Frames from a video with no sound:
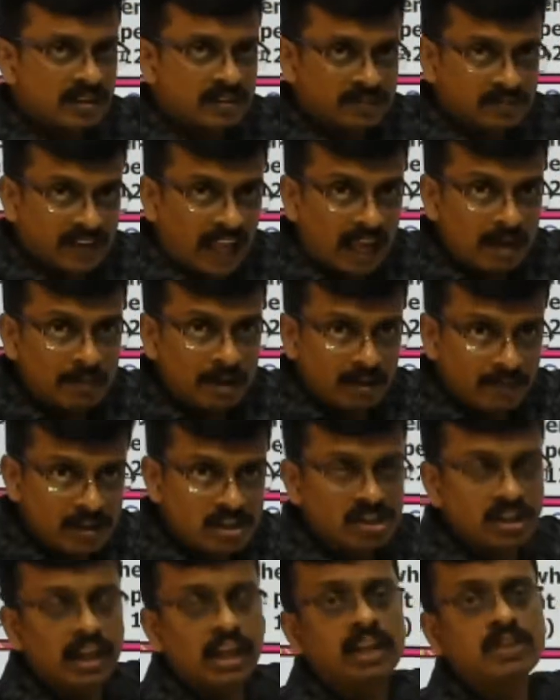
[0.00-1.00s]
time in which
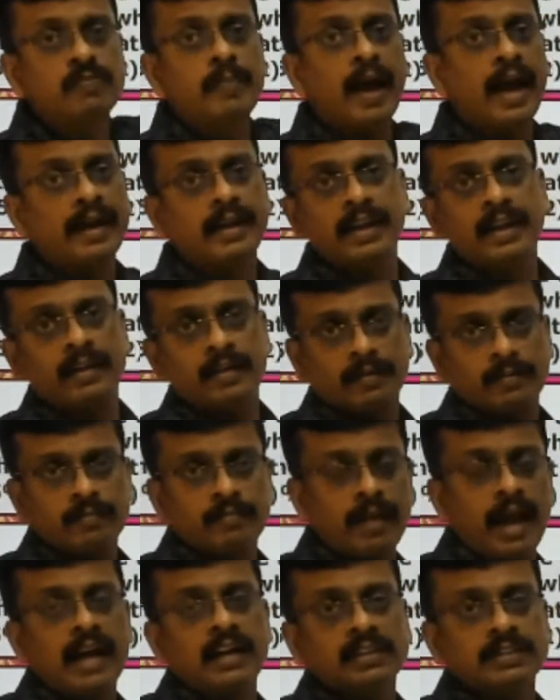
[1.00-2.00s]
he is back.
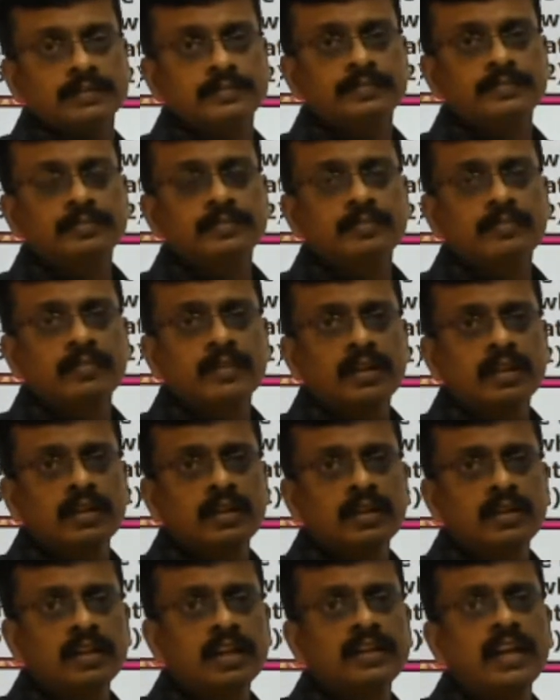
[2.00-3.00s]

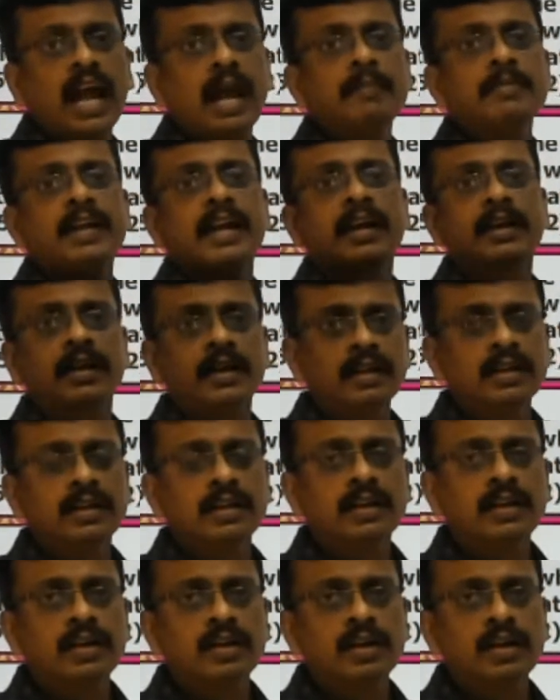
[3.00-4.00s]
The time taken
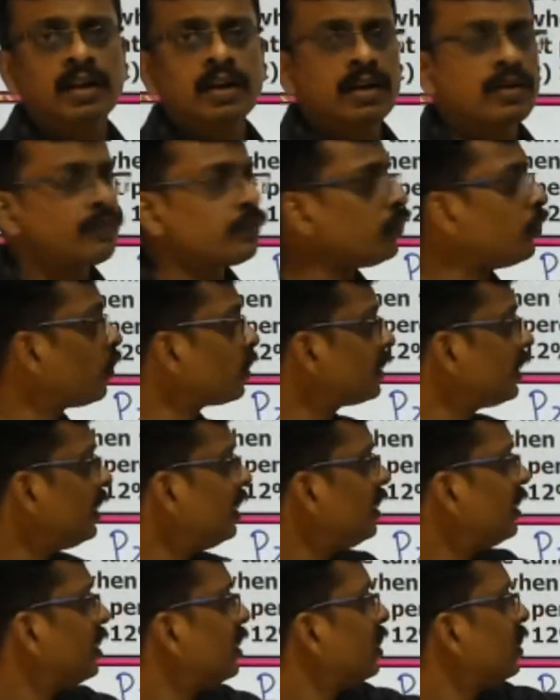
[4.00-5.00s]
for the
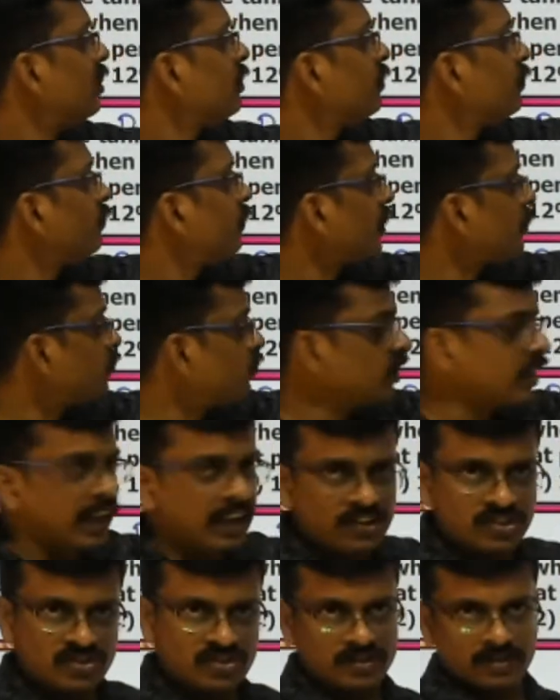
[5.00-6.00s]
first
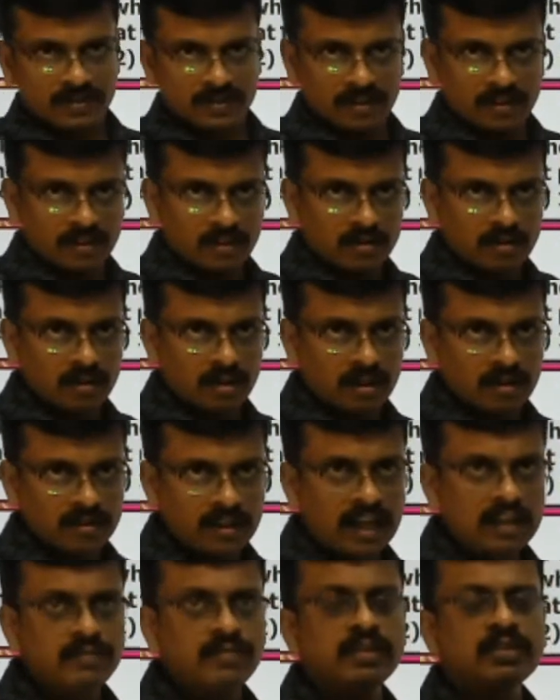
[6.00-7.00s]
case,
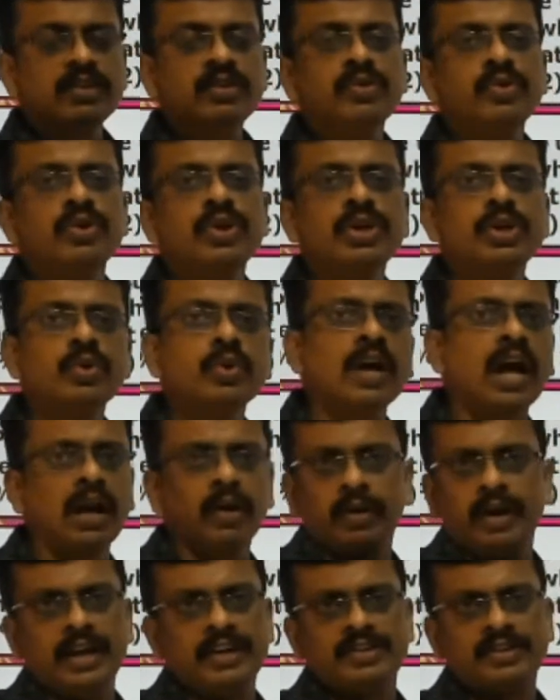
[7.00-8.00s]
that you need to
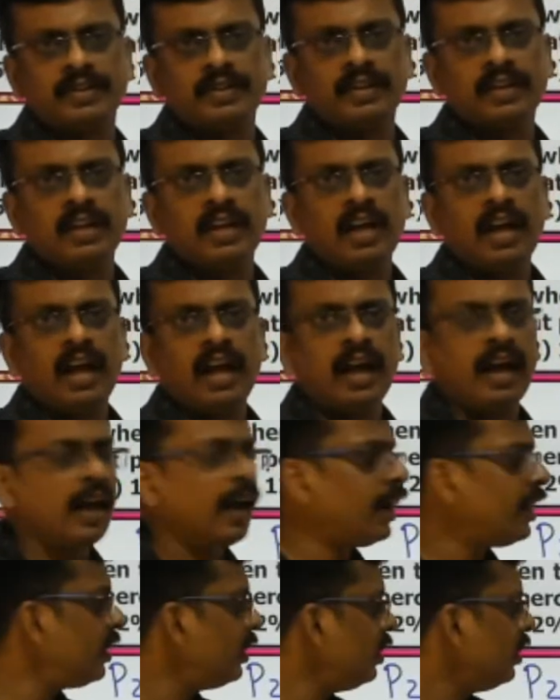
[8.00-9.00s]
calculate,
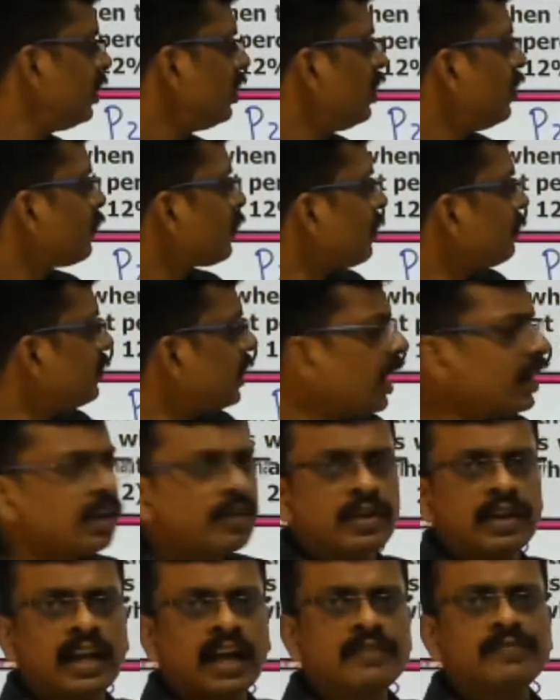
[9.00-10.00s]
and from that
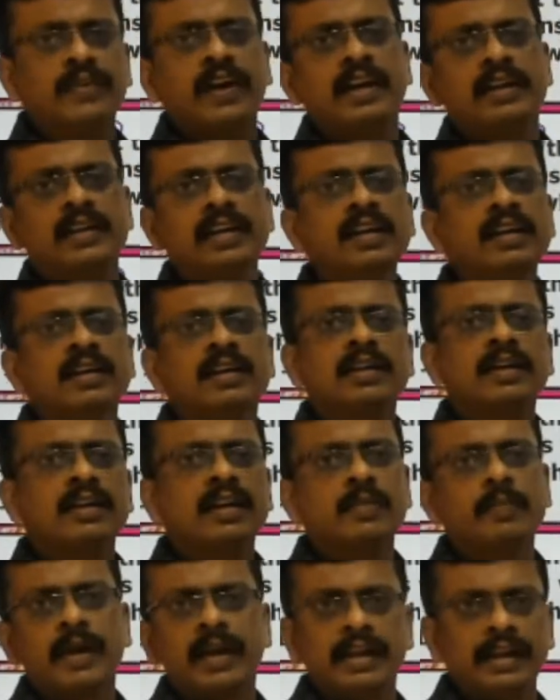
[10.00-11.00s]
you can find the
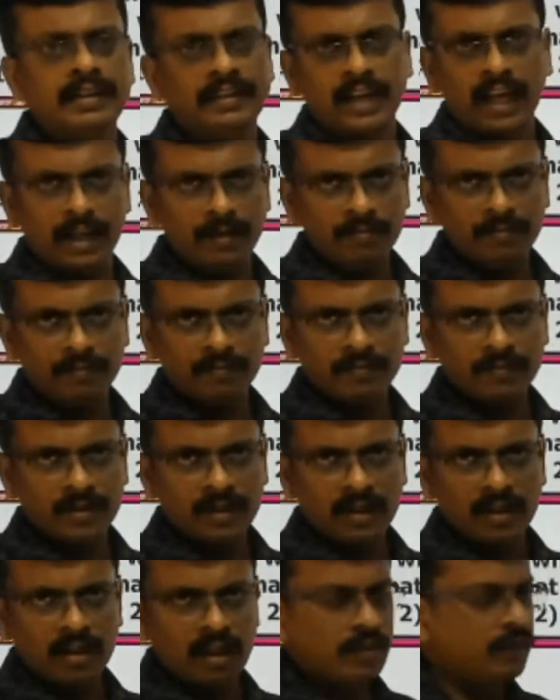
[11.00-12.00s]
remaining time,
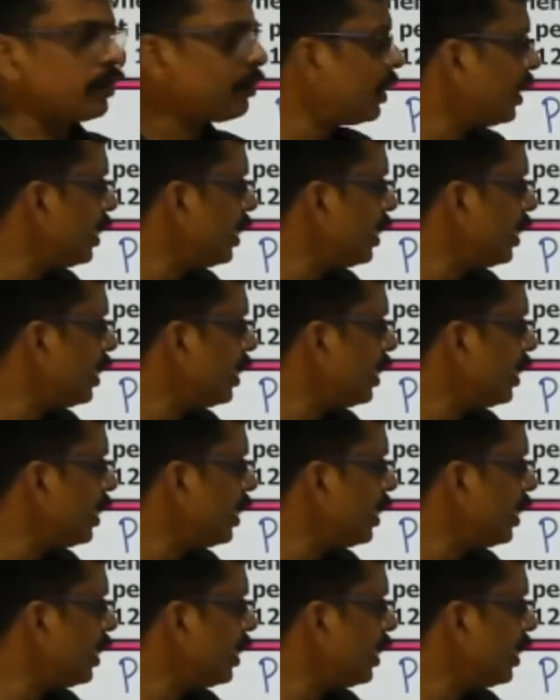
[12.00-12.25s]
from